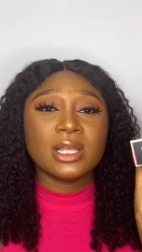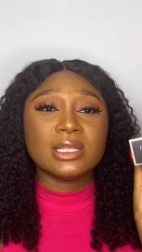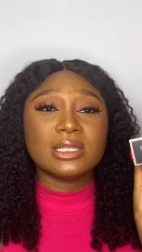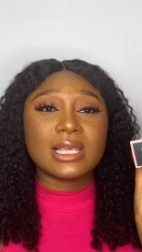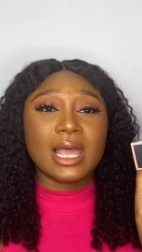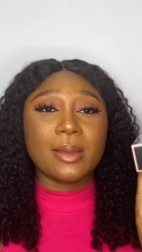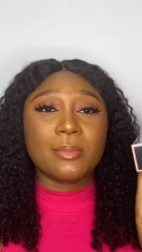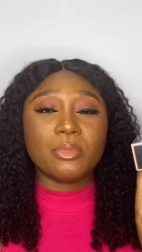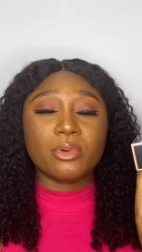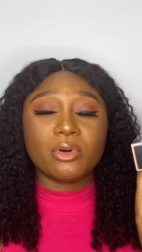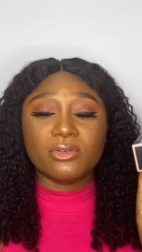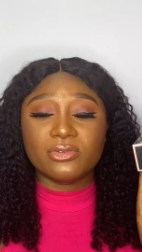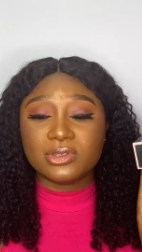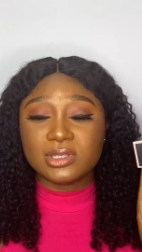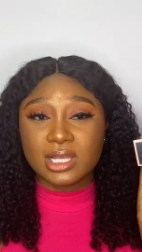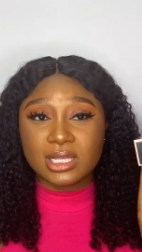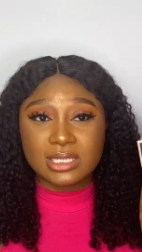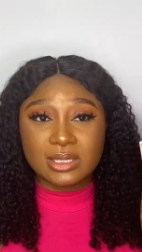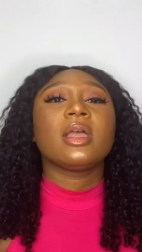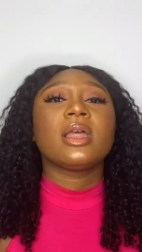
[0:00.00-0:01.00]
type of
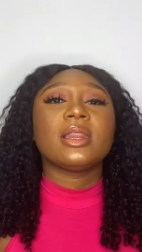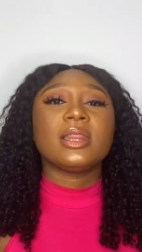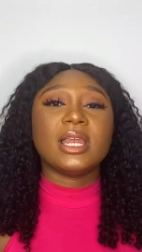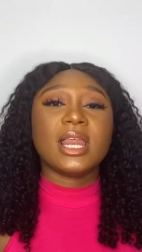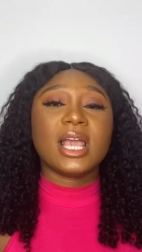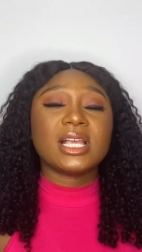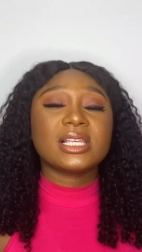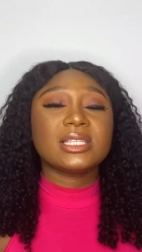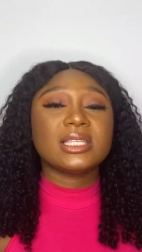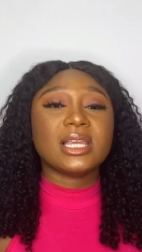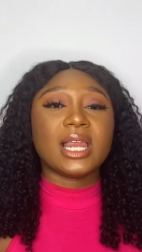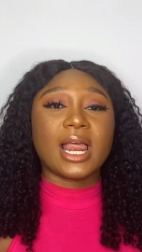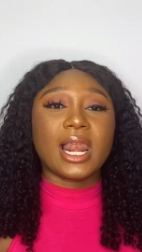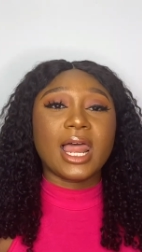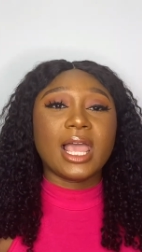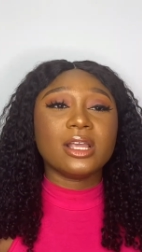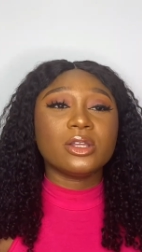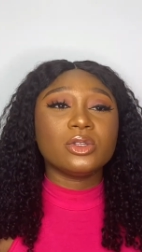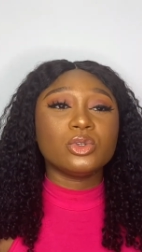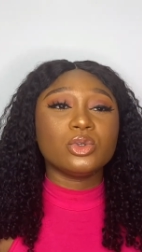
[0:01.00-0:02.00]
setting. The next thing I
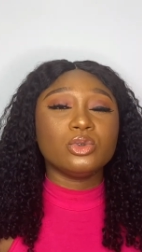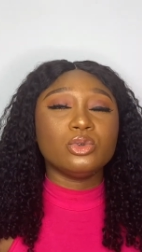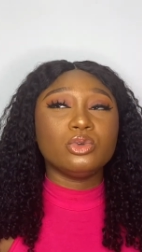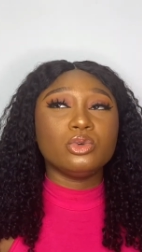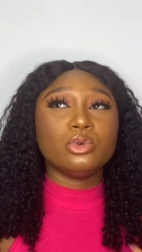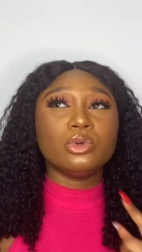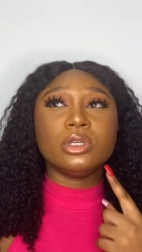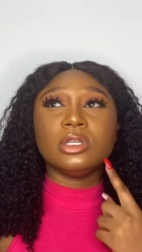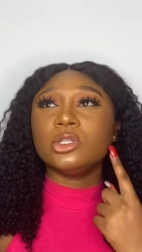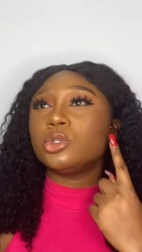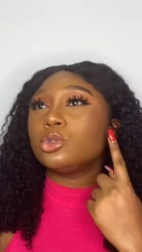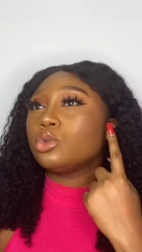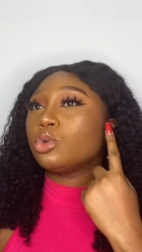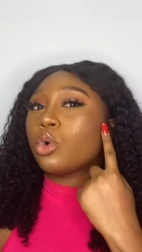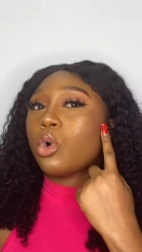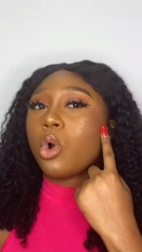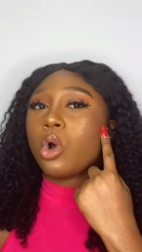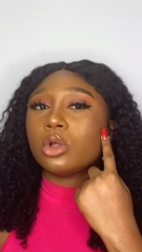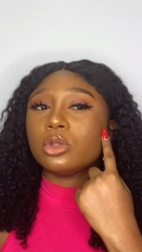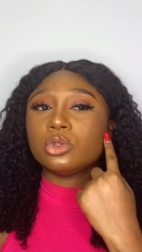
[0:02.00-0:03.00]
like to do is to
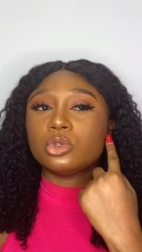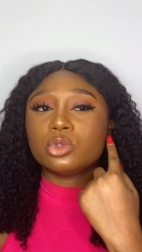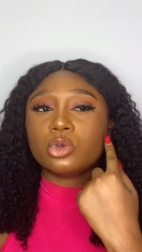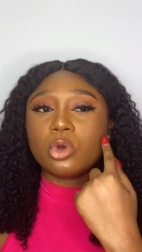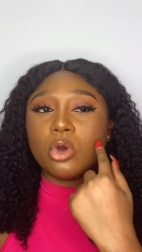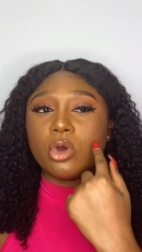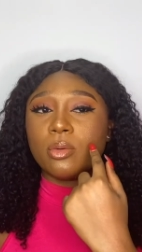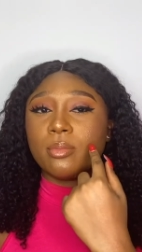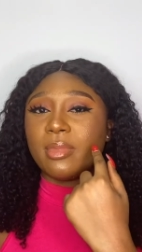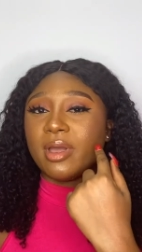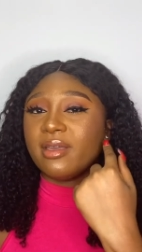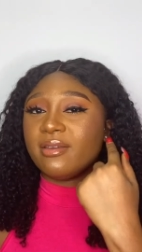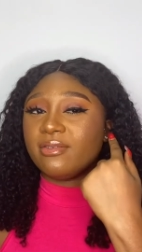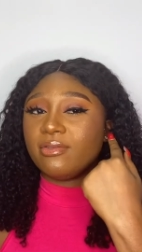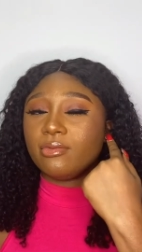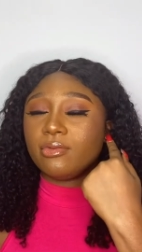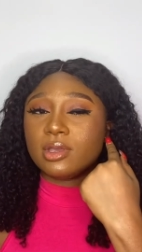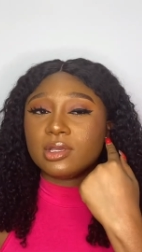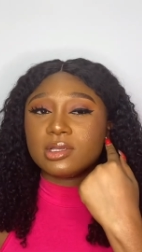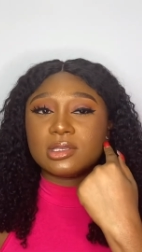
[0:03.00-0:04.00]
contour my
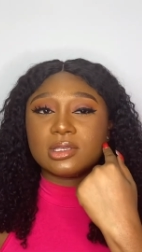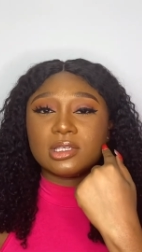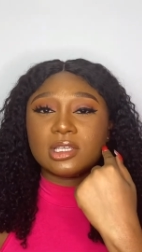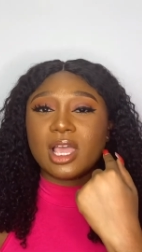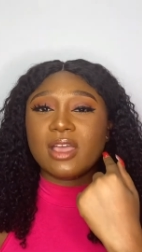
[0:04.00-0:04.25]
face.